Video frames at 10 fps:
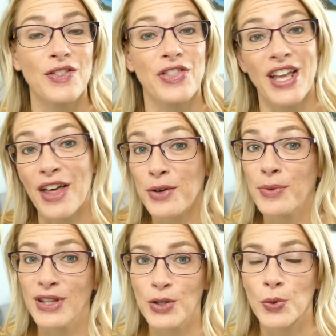The other
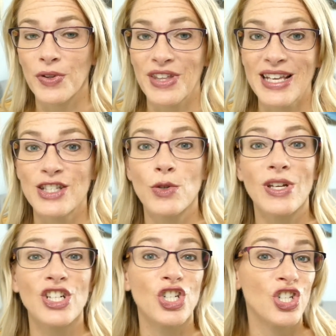really cool thing is you
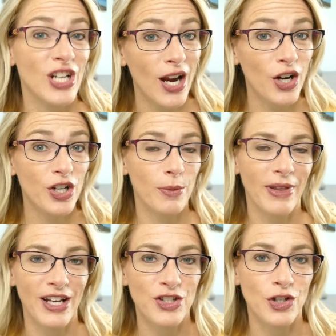can share your
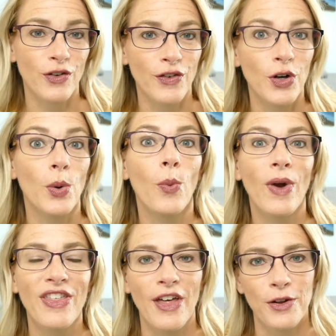Plex server
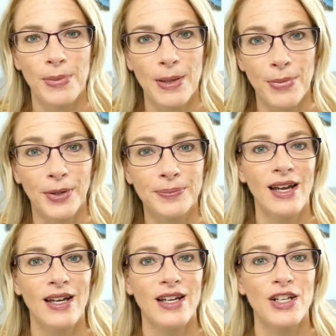with other people.
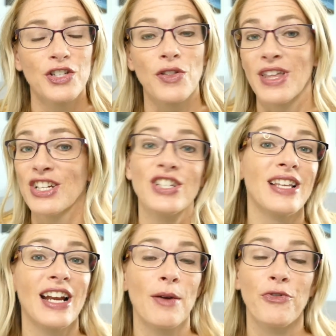So they just
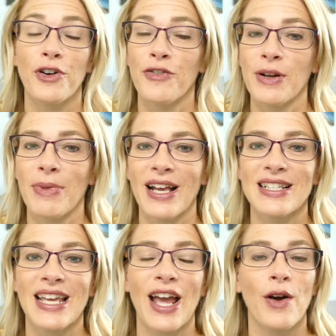sign up for a free Plex
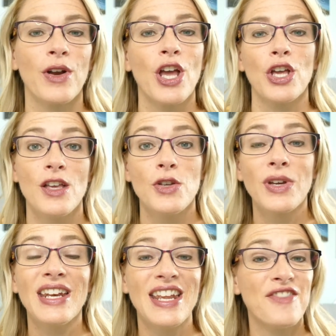account. You
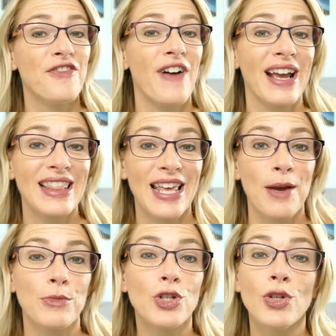can invite
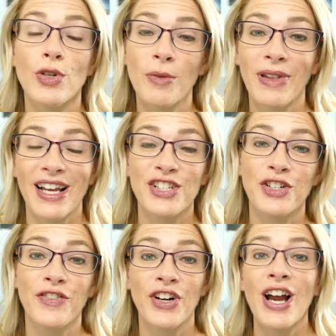them to your Plex
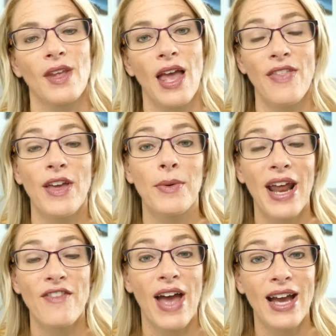server, and they would
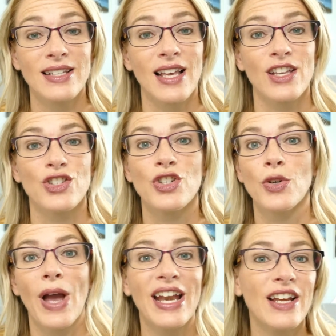have access
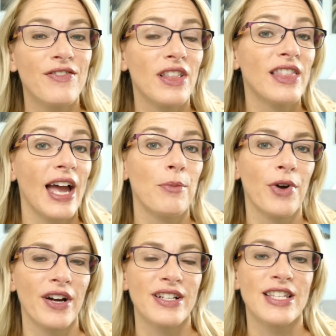to any of the
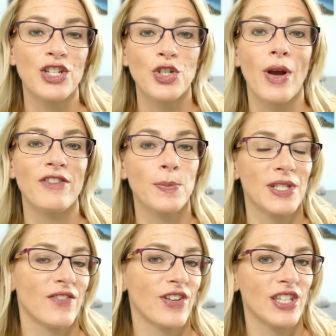libraries that you have
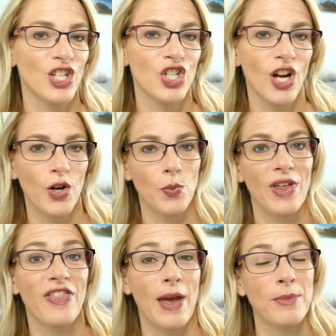specifically shared
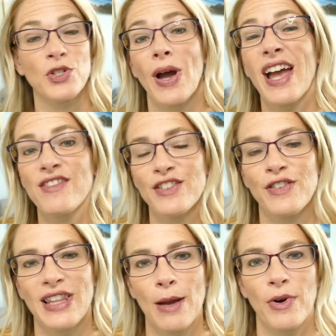with them. So I have
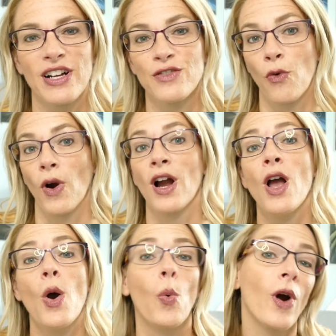different libraries for
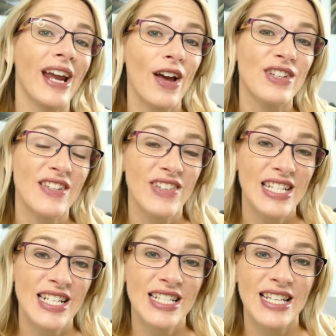workout
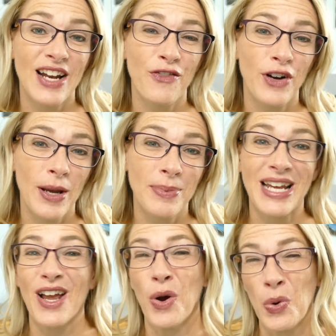DVDs that I've ripped.
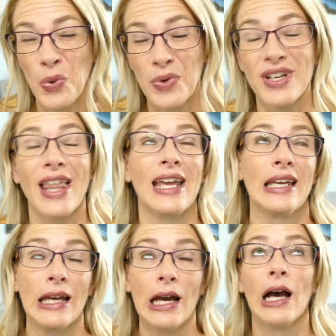I own
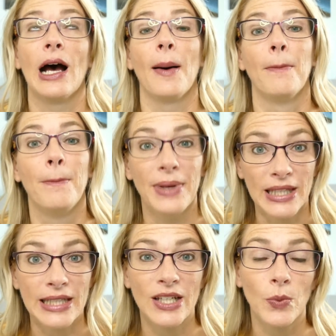like a
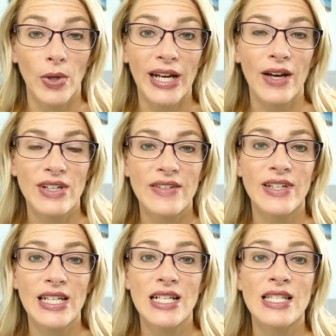billion workout
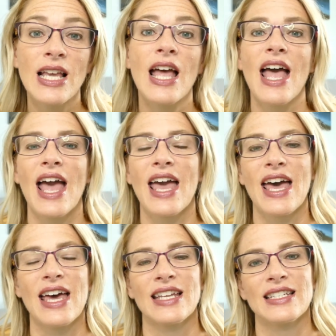DVDs,
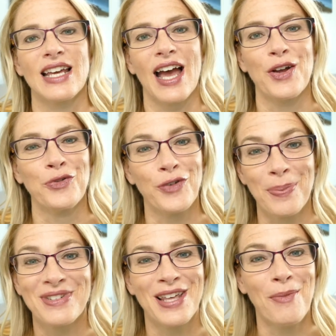and I
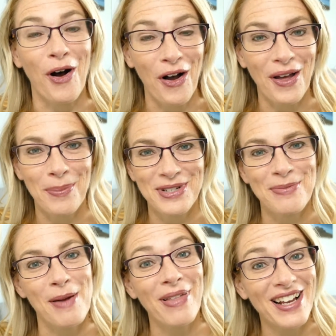ripped them all up to
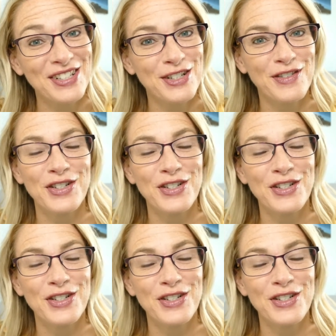my Plex server